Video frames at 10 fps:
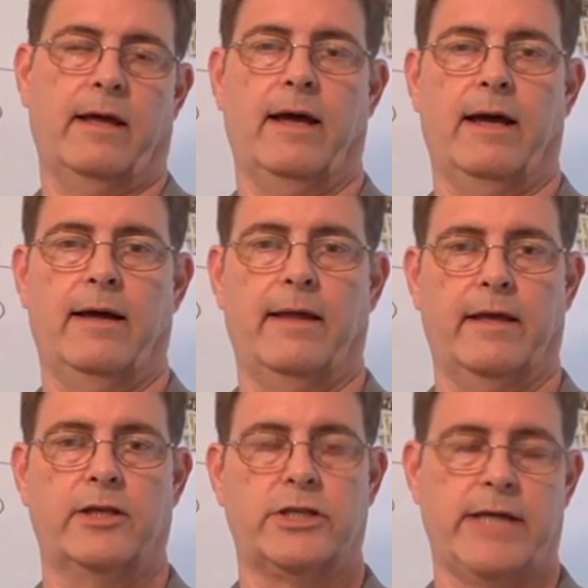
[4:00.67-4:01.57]
a
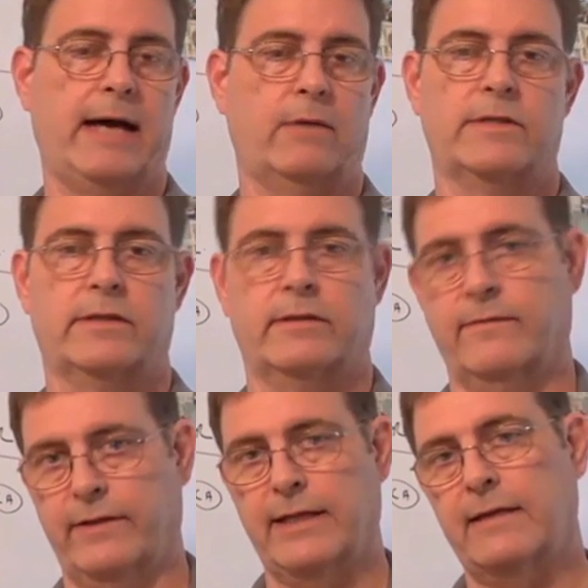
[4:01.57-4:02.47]
shout.
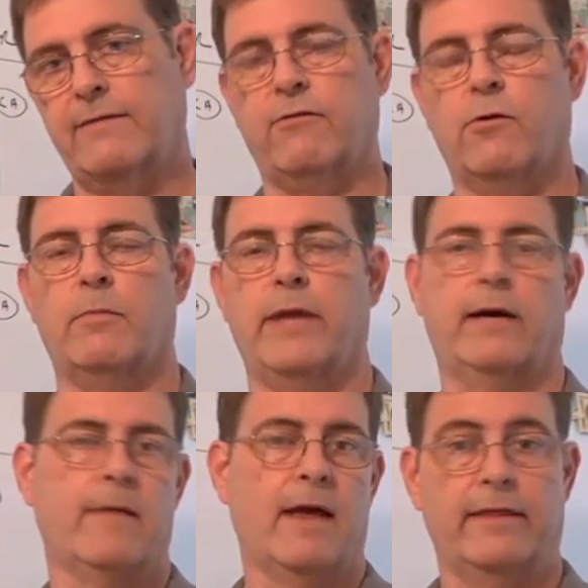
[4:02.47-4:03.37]
Fill out the form
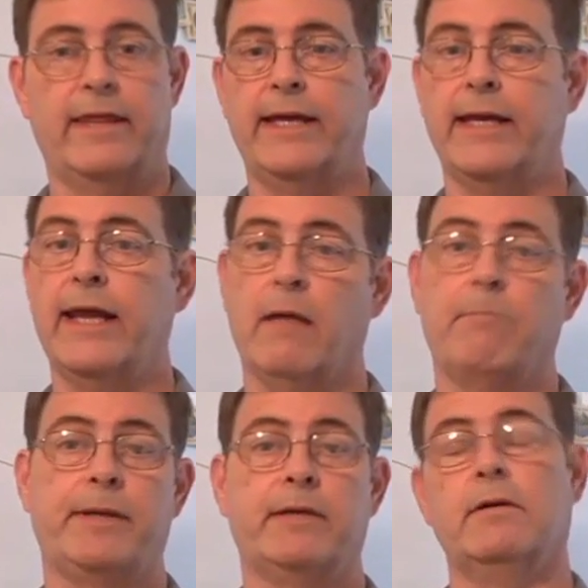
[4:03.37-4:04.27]
there. They can
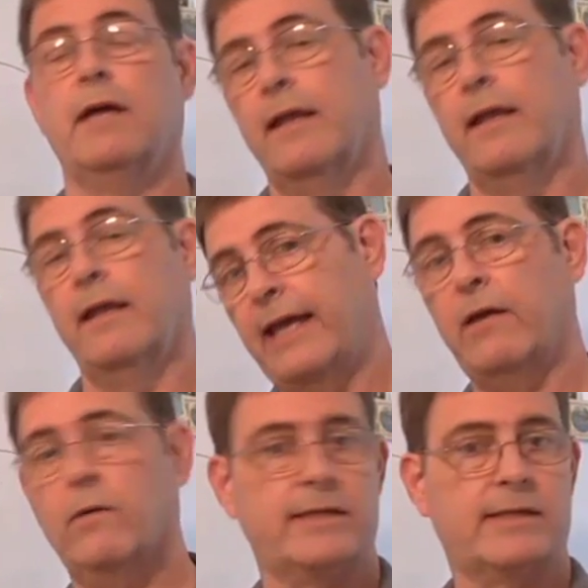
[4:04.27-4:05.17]
help you. They
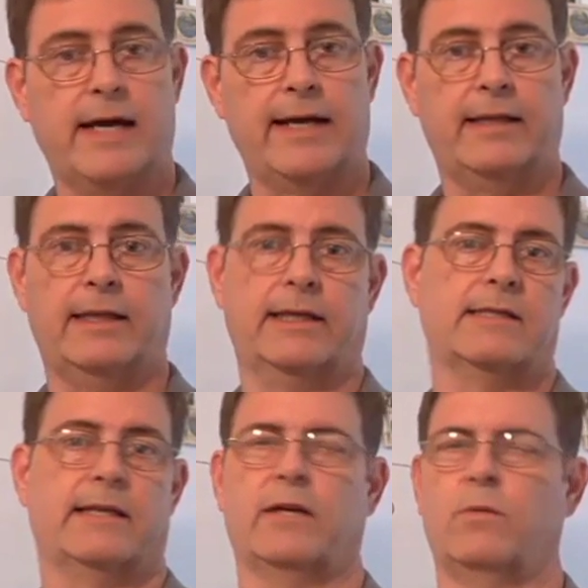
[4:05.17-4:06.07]
know these kind of
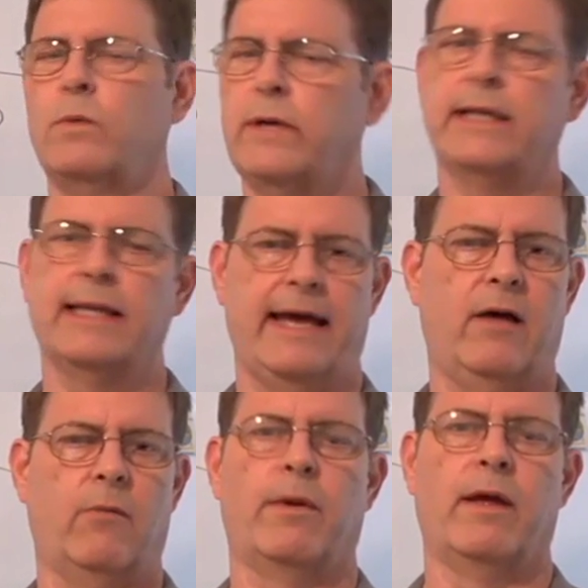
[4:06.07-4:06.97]
things. They can really
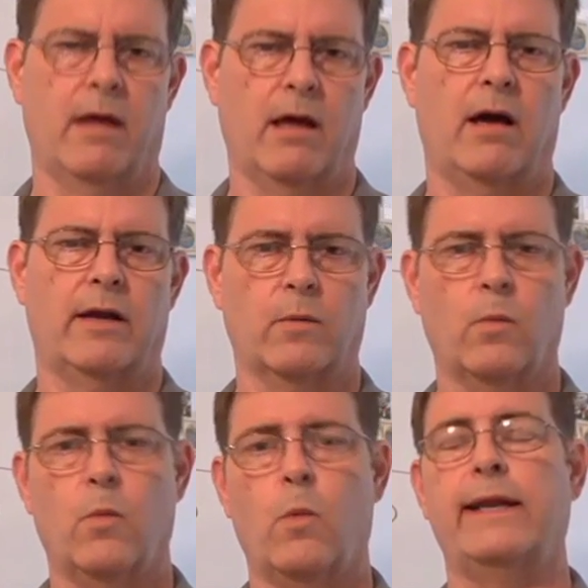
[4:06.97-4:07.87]
help on
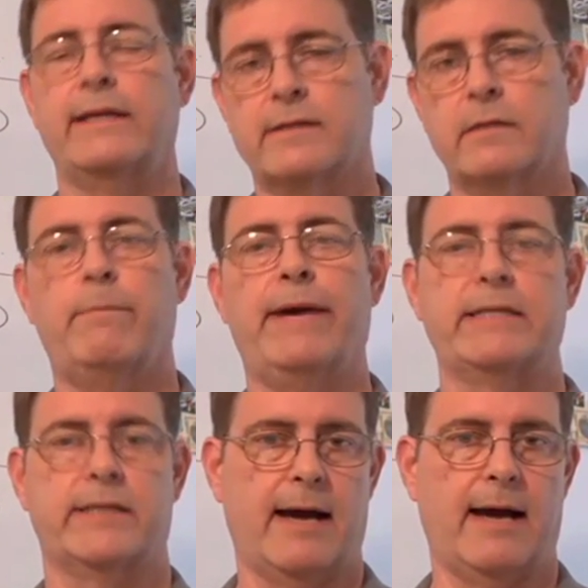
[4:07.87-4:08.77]
what is the
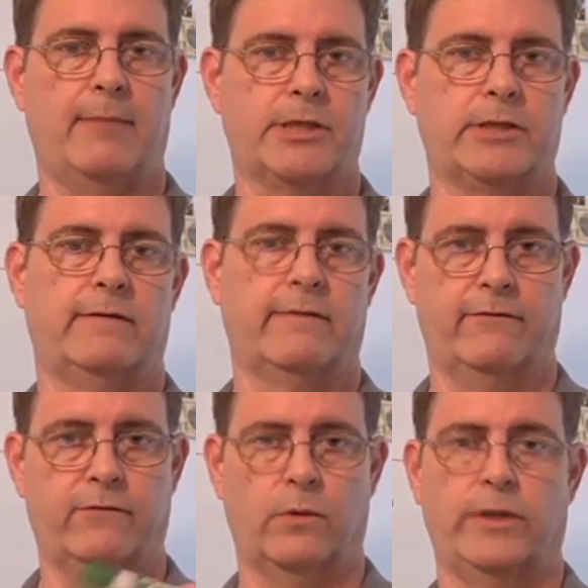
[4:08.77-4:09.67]
best option
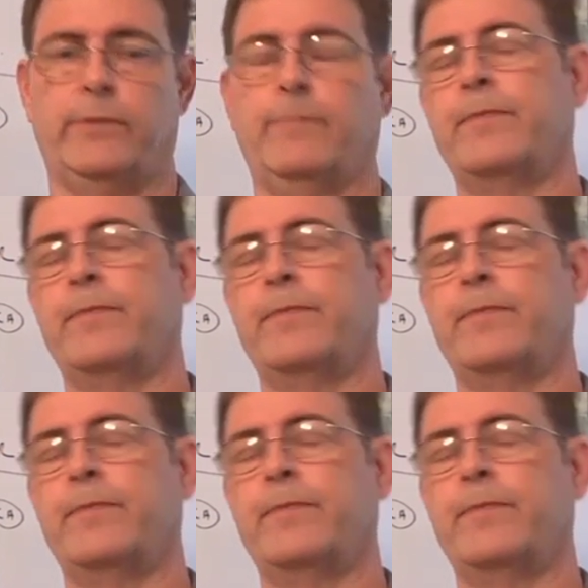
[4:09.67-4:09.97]
for you.